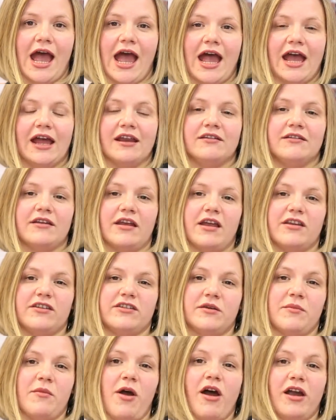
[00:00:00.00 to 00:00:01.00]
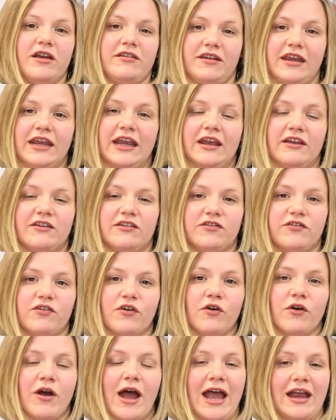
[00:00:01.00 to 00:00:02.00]
and some ideas
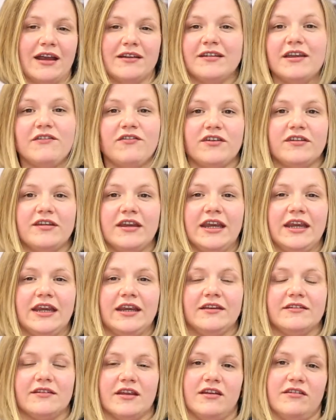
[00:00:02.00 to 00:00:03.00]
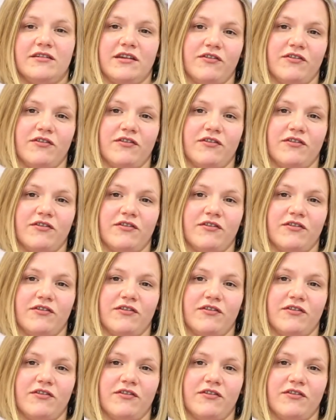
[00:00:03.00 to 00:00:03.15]
for activities and